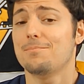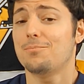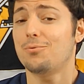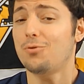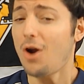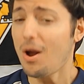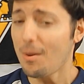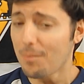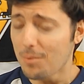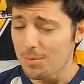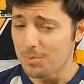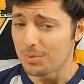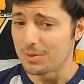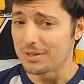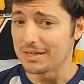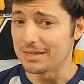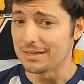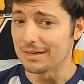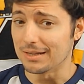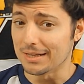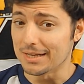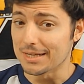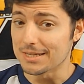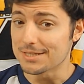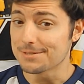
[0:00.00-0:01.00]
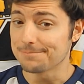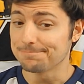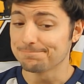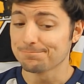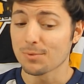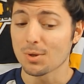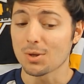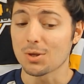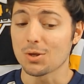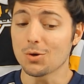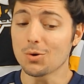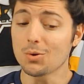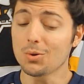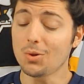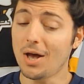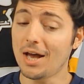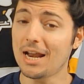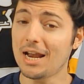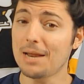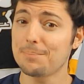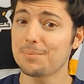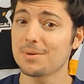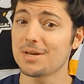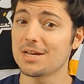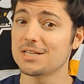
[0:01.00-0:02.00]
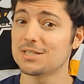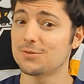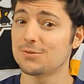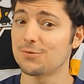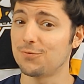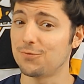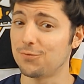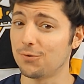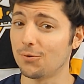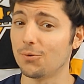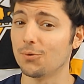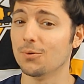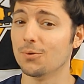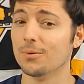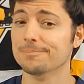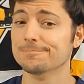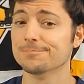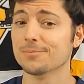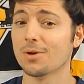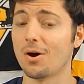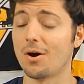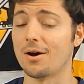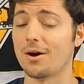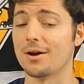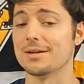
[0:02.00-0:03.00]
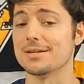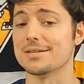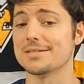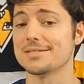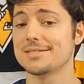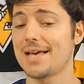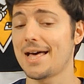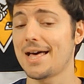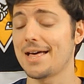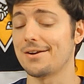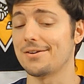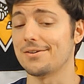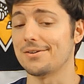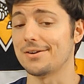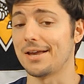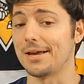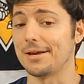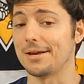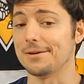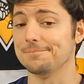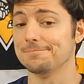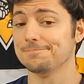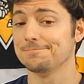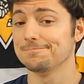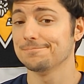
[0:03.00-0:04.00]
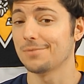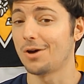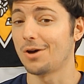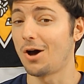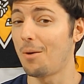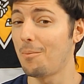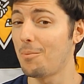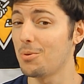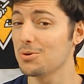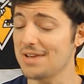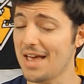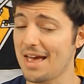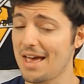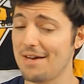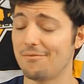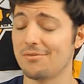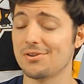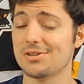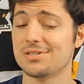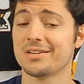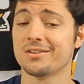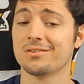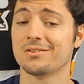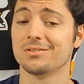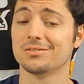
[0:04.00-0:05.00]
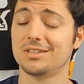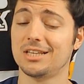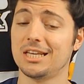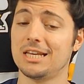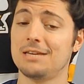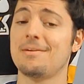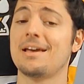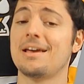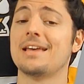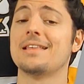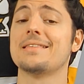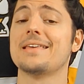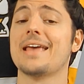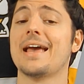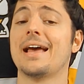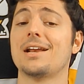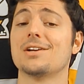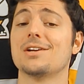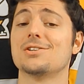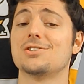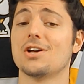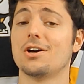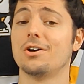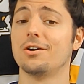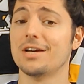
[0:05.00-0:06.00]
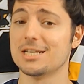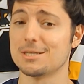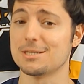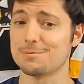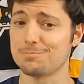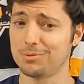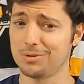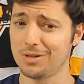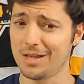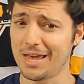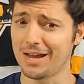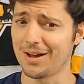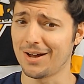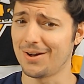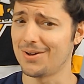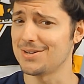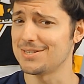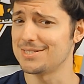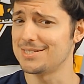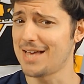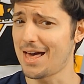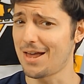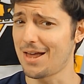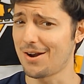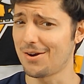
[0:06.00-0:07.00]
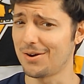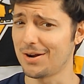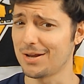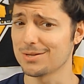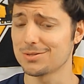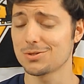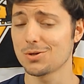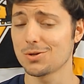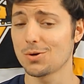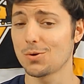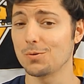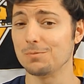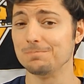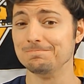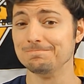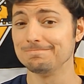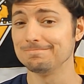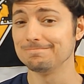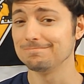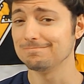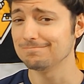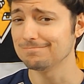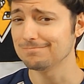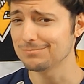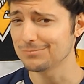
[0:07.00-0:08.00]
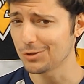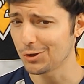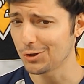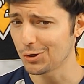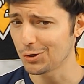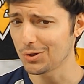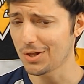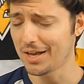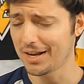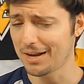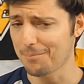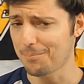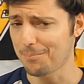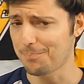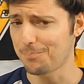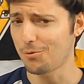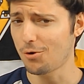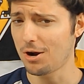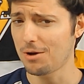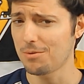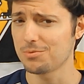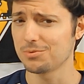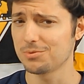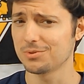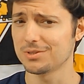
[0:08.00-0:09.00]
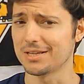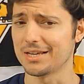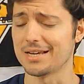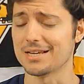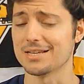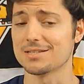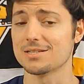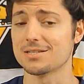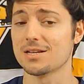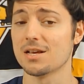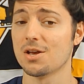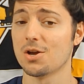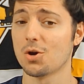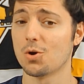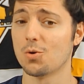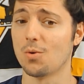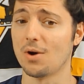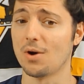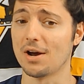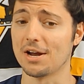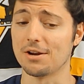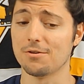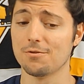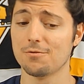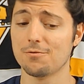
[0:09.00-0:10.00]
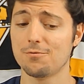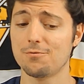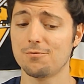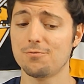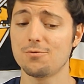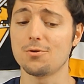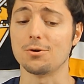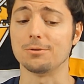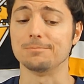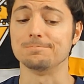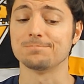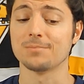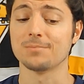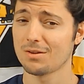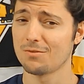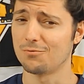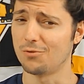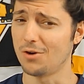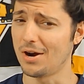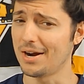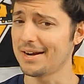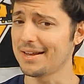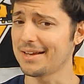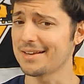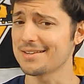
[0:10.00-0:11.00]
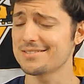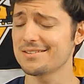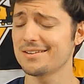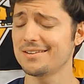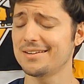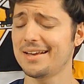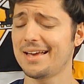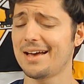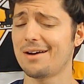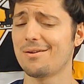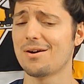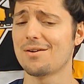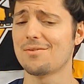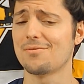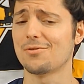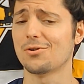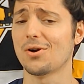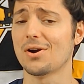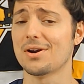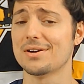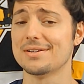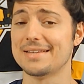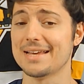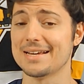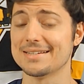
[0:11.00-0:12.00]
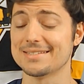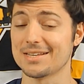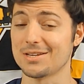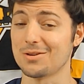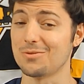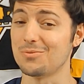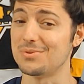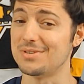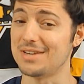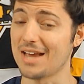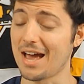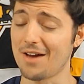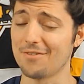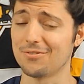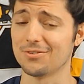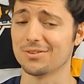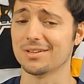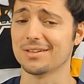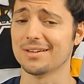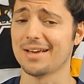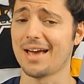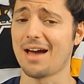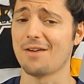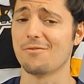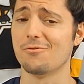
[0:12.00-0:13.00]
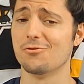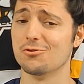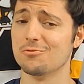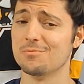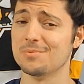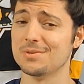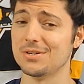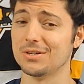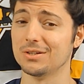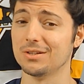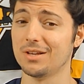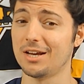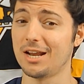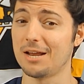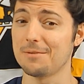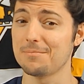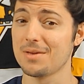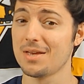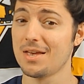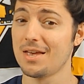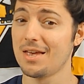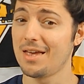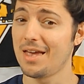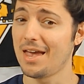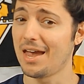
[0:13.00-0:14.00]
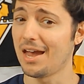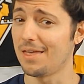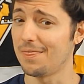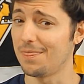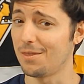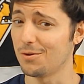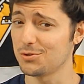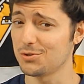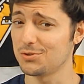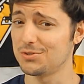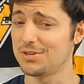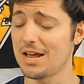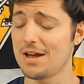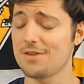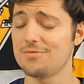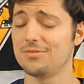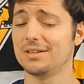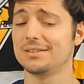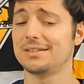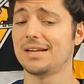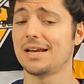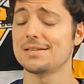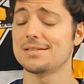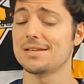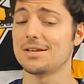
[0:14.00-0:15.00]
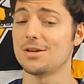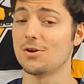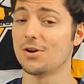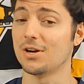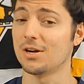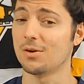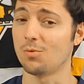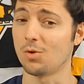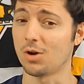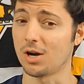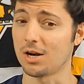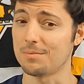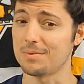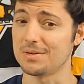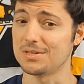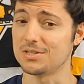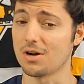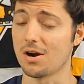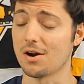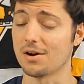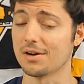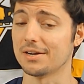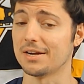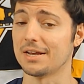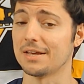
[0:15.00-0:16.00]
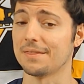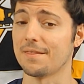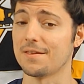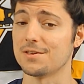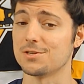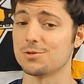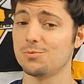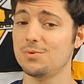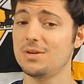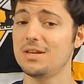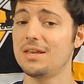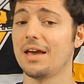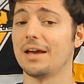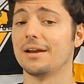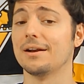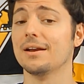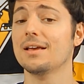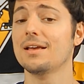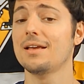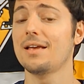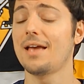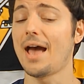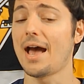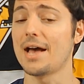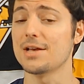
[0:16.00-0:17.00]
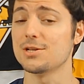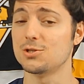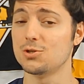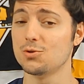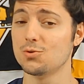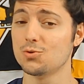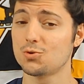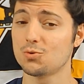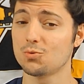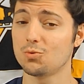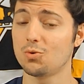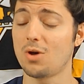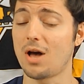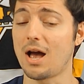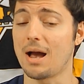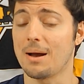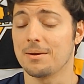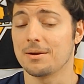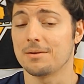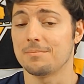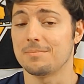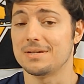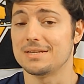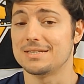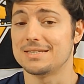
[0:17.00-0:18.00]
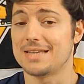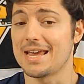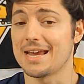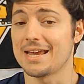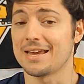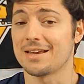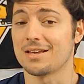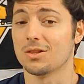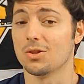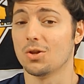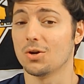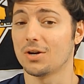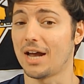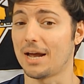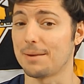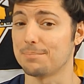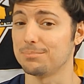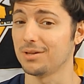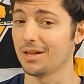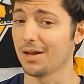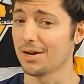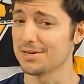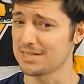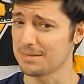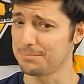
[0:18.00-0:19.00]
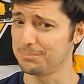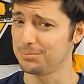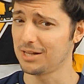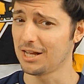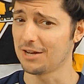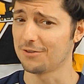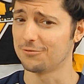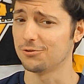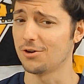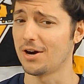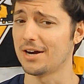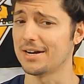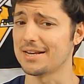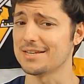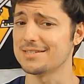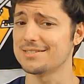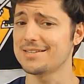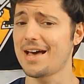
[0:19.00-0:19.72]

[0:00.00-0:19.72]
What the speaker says: probably at least, your lineup is full on Saturday. Almost every single team in the NHL is playing on Saturday, so your lineup probably is quite full. Friday and Sunday, however, are days that you definitely have room in your lineup, and those are definitely days that you're going to want to be targeting this weekend. As usual, I'm going to be taking a look at players that play Friday,